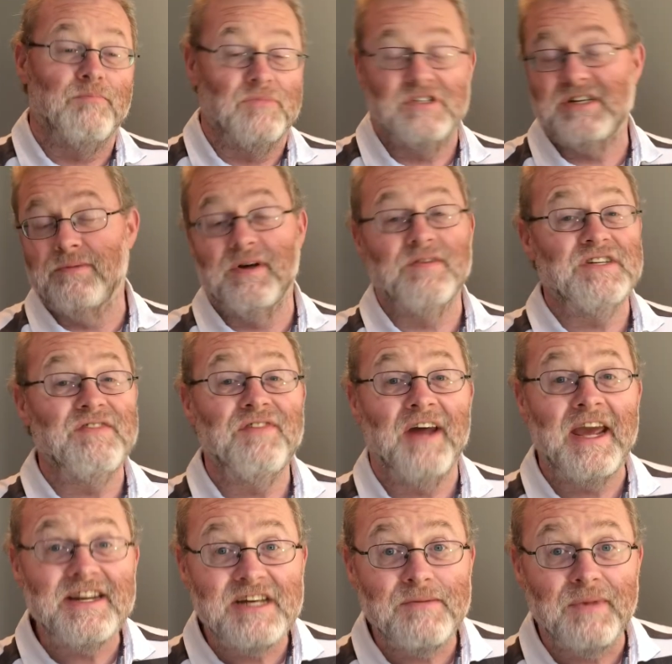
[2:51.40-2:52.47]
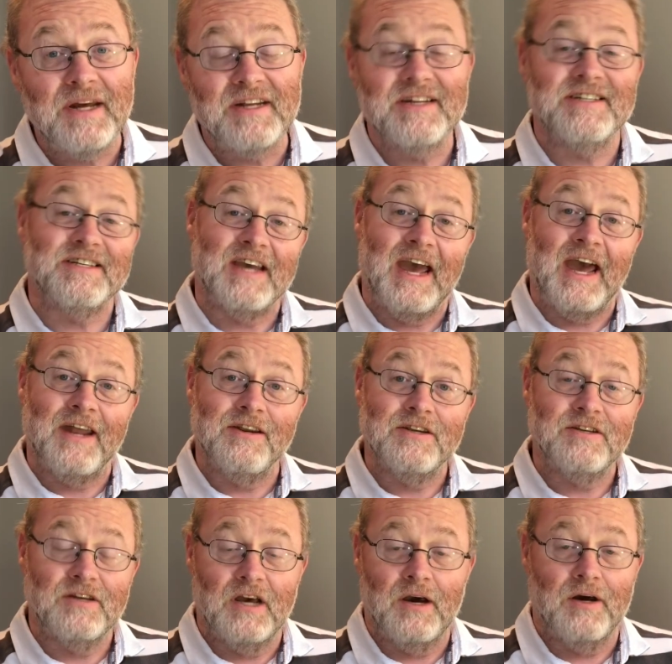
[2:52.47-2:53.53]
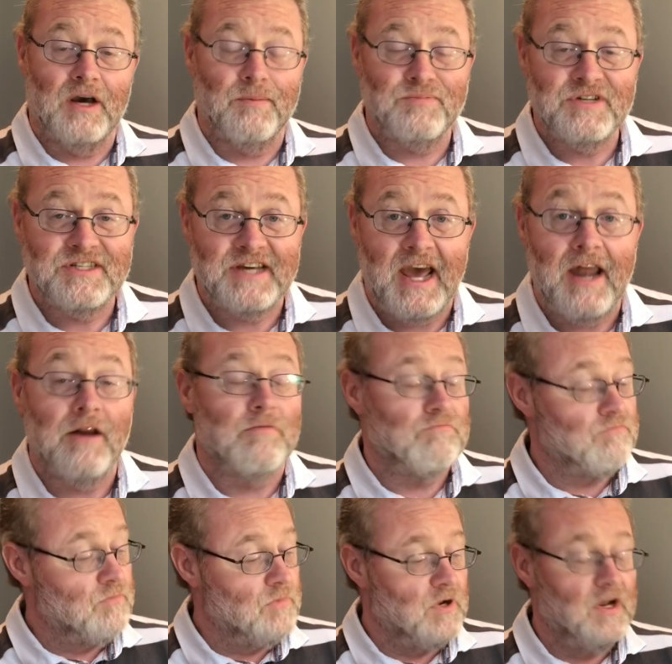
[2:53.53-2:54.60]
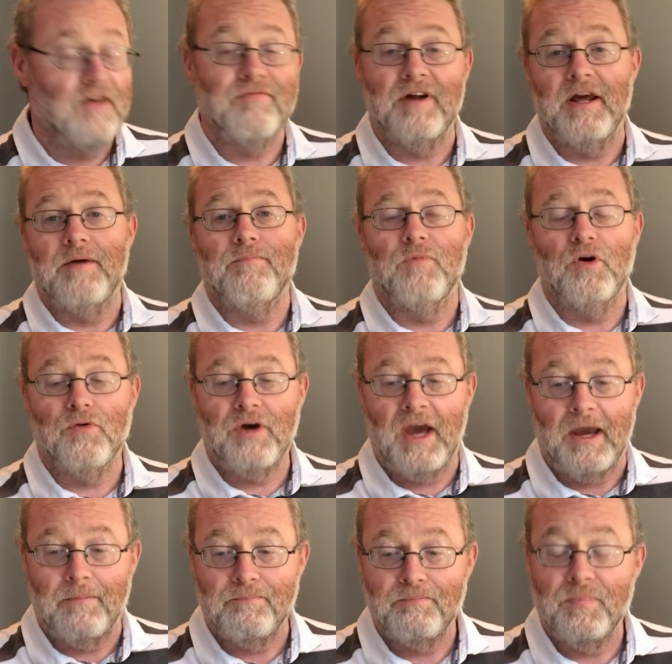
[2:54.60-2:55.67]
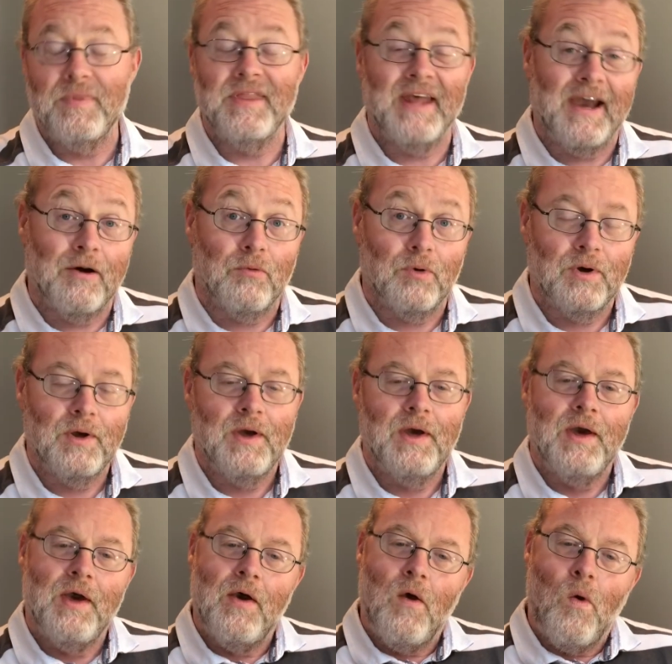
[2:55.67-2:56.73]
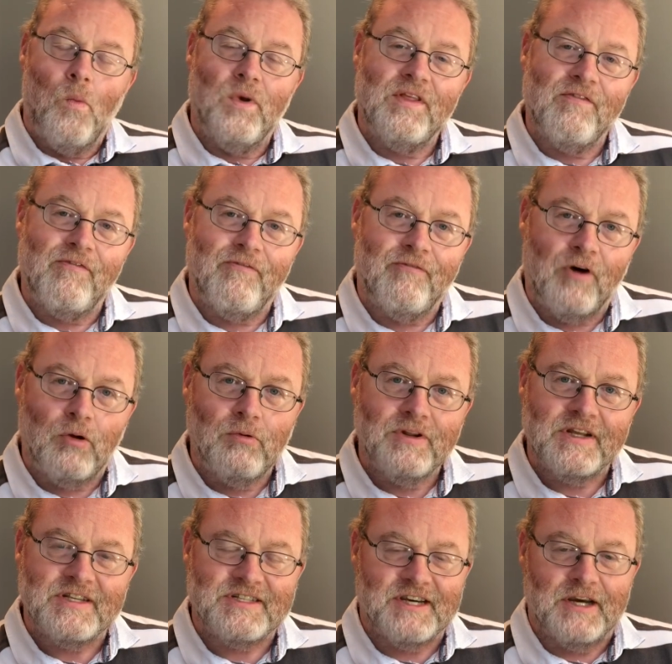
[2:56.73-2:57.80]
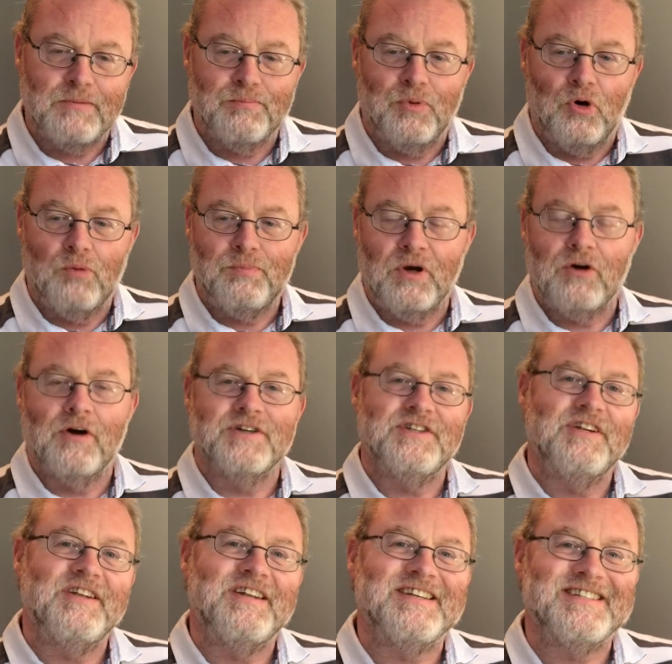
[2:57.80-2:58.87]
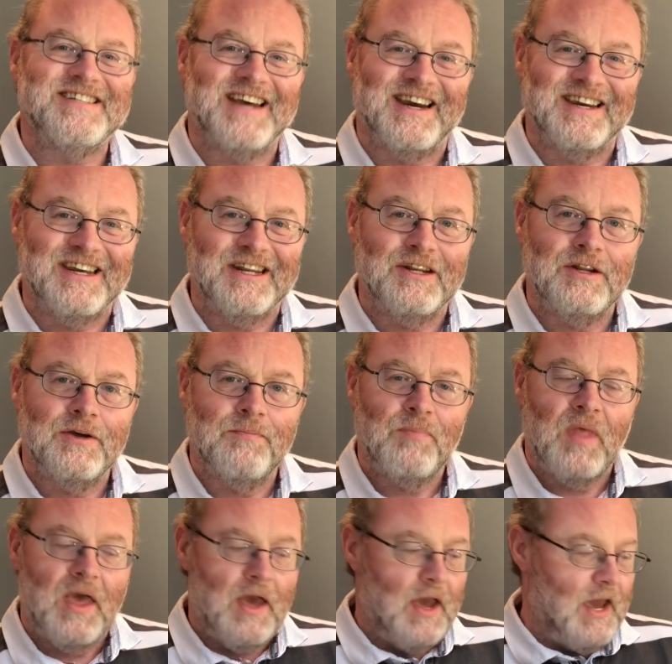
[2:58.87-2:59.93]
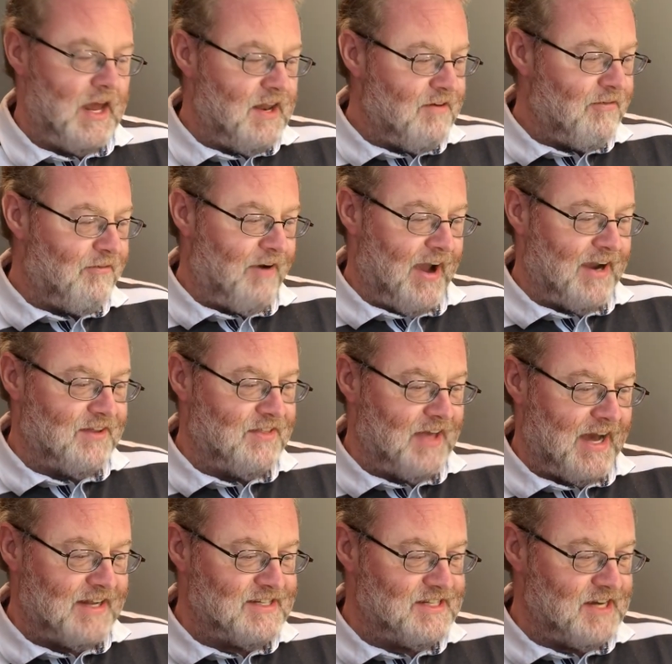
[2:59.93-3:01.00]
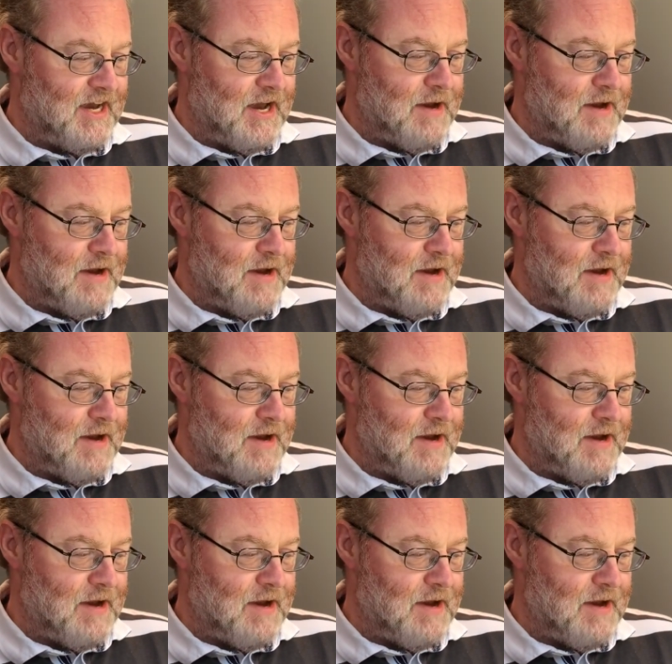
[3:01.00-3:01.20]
sometimes even 80 metres, and up to 10. Lovely. Okay. Now, with a folded dipole, because of the design, in effect, that